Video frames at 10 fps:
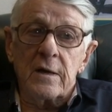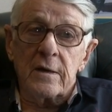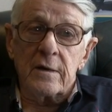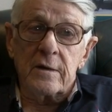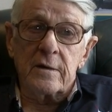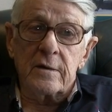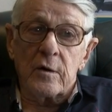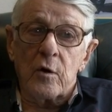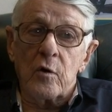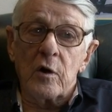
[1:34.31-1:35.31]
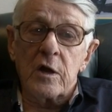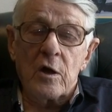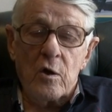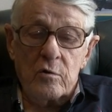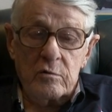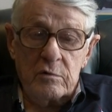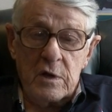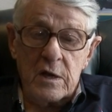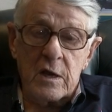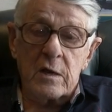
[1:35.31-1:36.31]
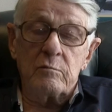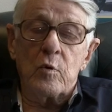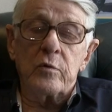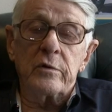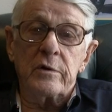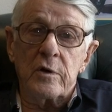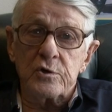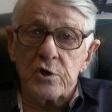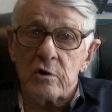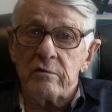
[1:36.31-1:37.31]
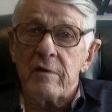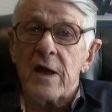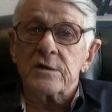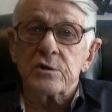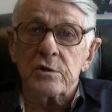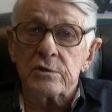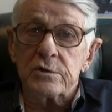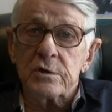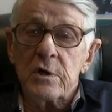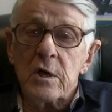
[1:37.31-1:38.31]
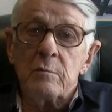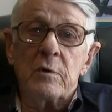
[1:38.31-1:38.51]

Uh, early on, they had more than their share of accidents,